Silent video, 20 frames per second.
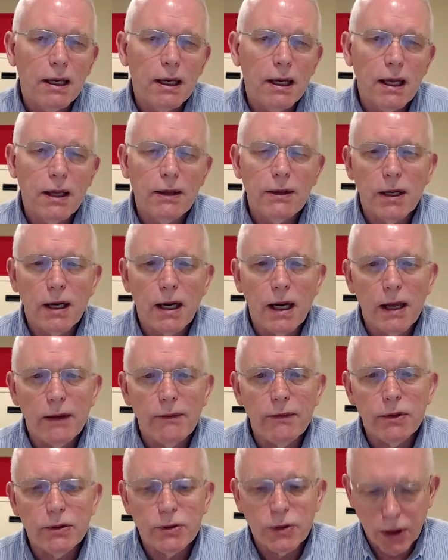And the
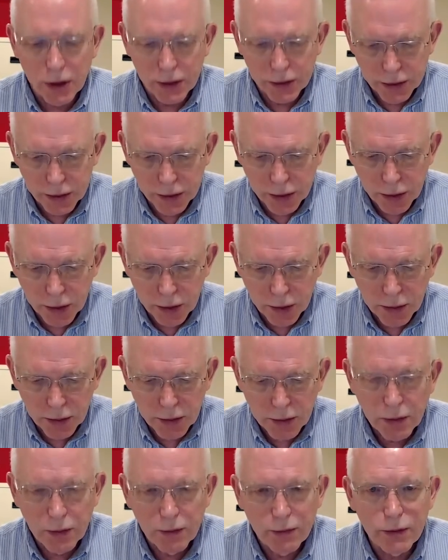IVEYs also
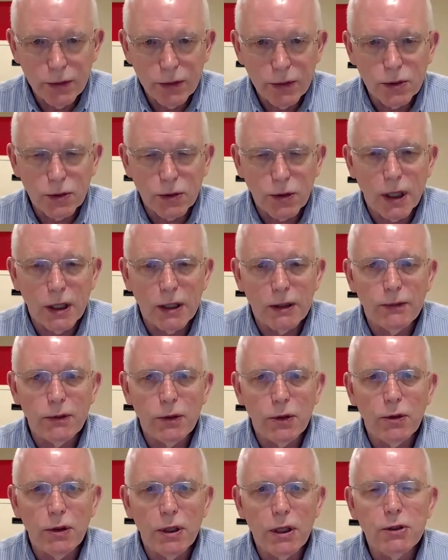try to
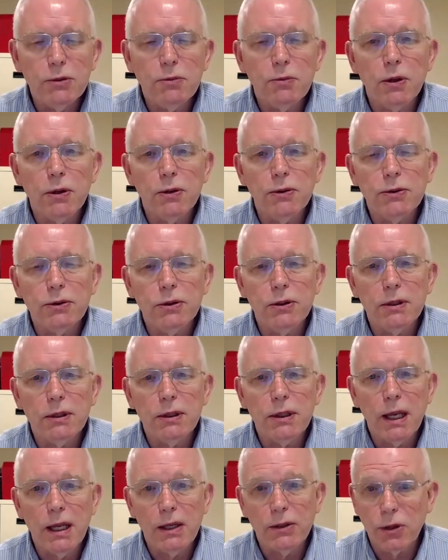view each person
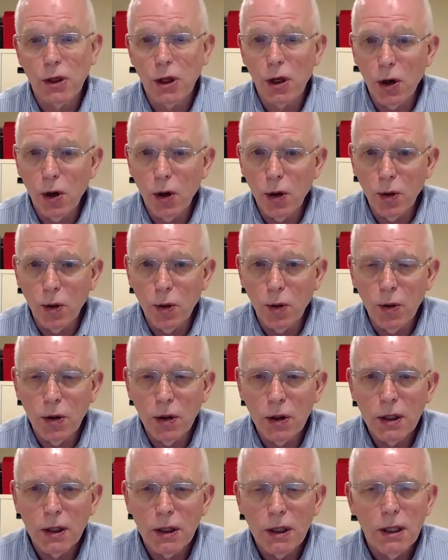as a whole,
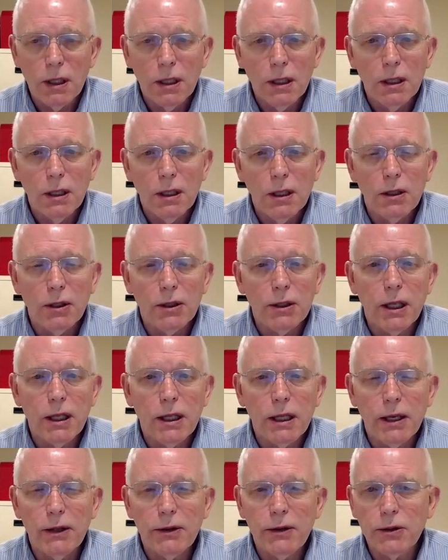
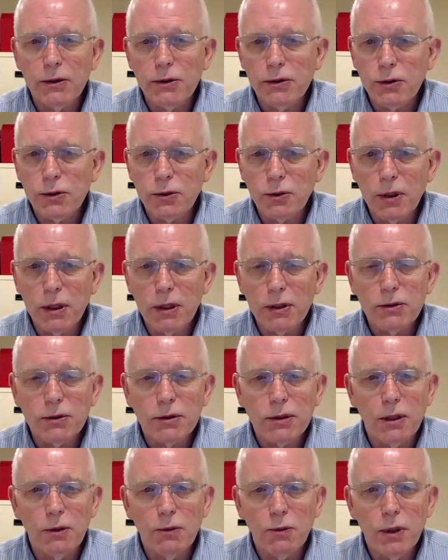looking at their strengths
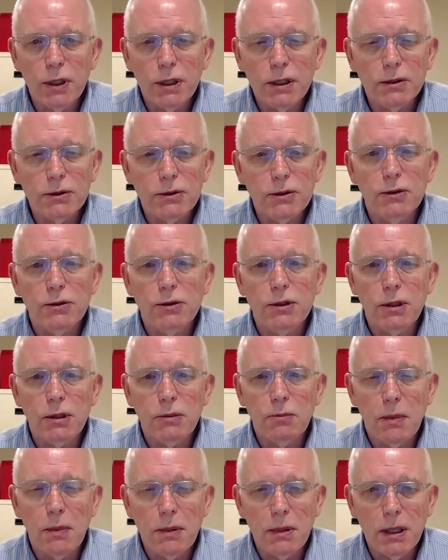and weaknesses
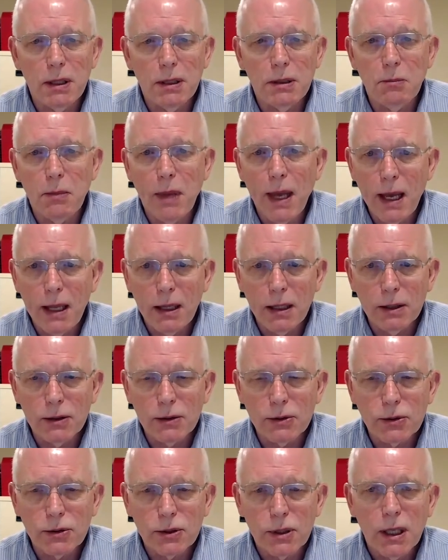in
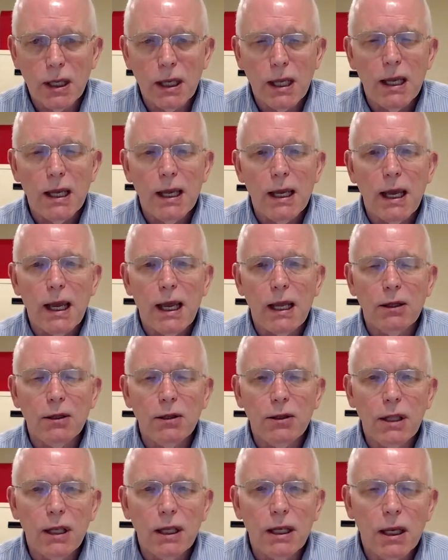balance, and
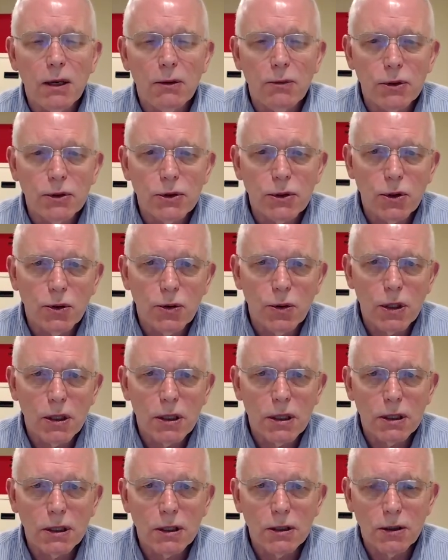looking at what's going
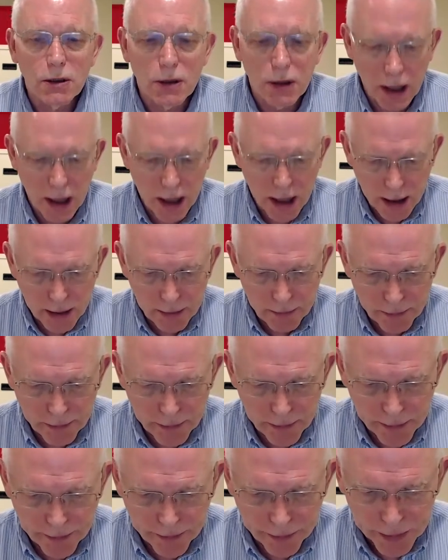on in their life
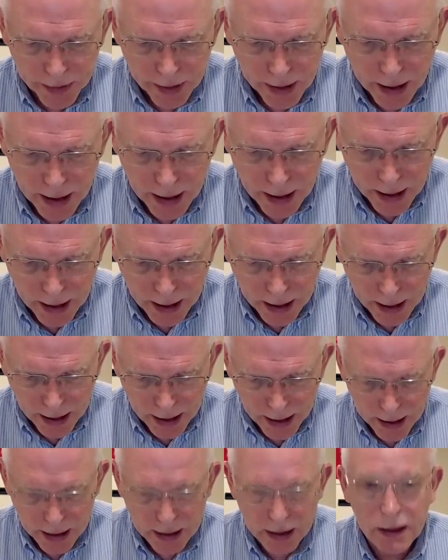
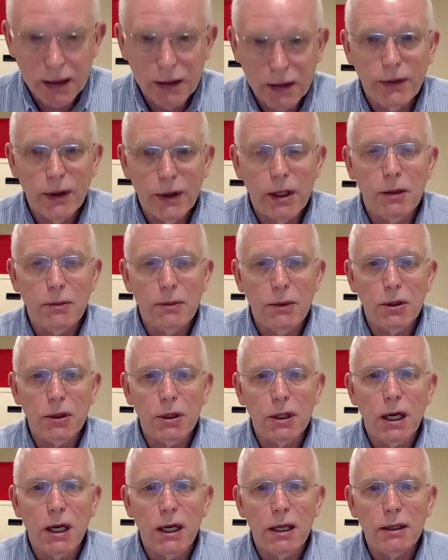in a developmental
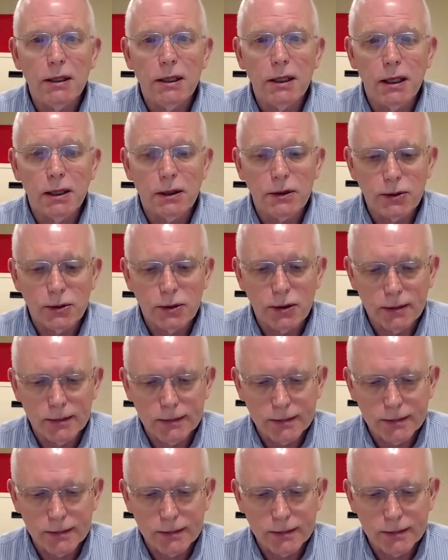context.